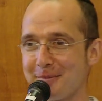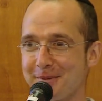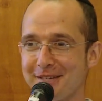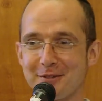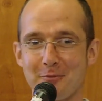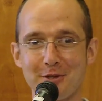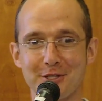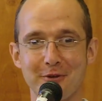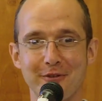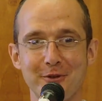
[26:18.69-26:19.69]
People give us
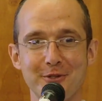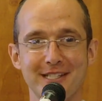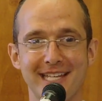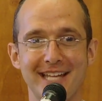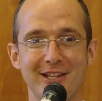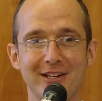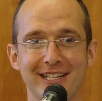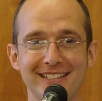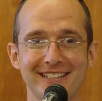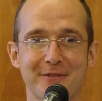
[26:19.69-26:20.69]
1-star reviews because they can't log
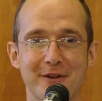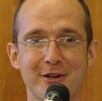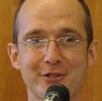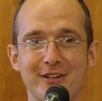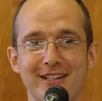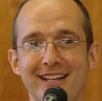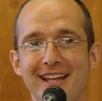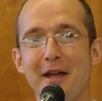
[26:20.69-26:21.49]
in. It's very frustrating.